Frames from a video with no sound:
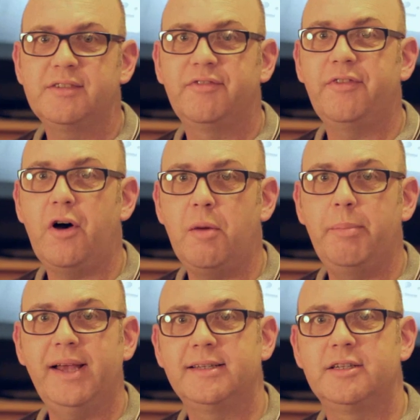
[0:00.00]
far
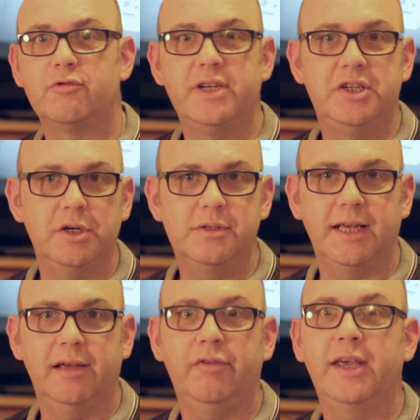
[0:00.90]
better to reshoot
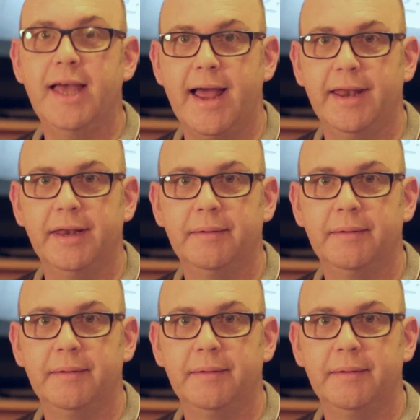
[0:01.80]
it if you can.